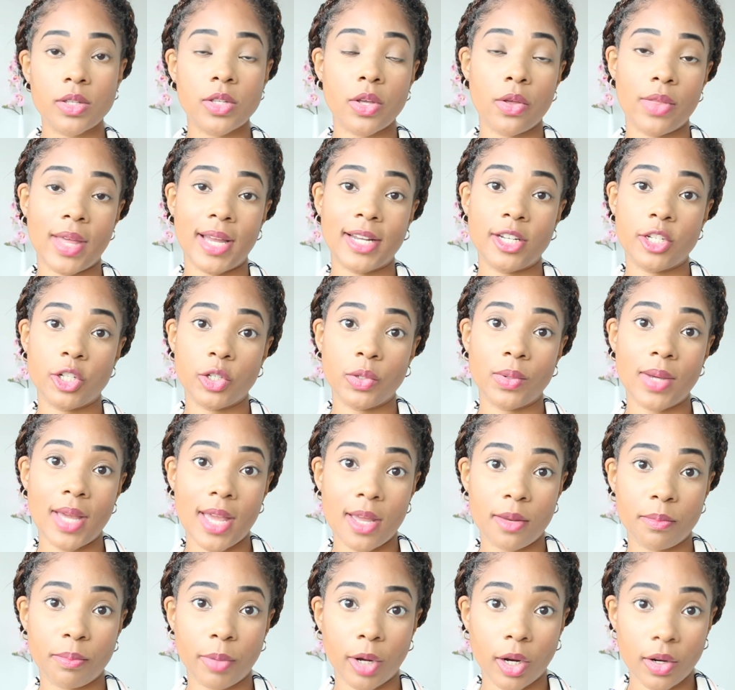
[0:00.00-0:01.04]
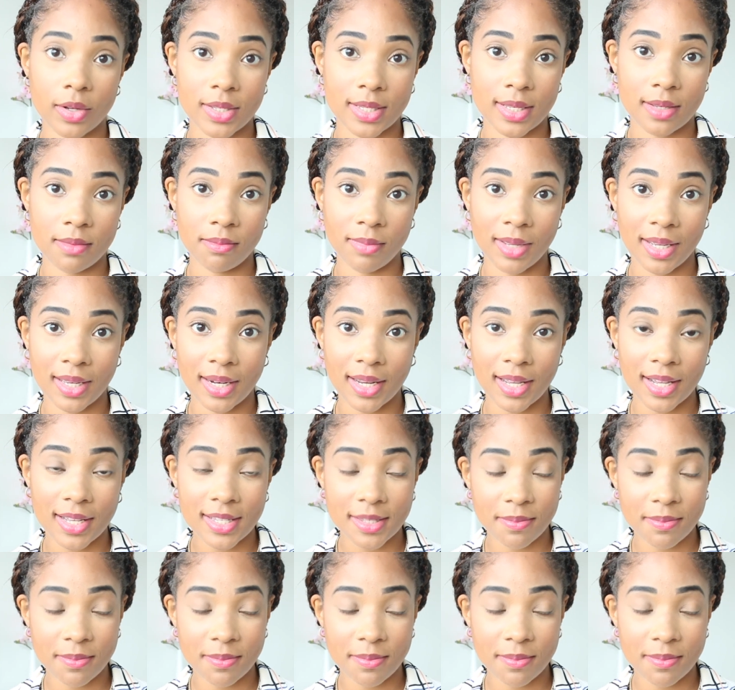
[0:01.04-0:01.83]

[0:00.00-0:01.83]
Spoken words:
So they do in-person meetings,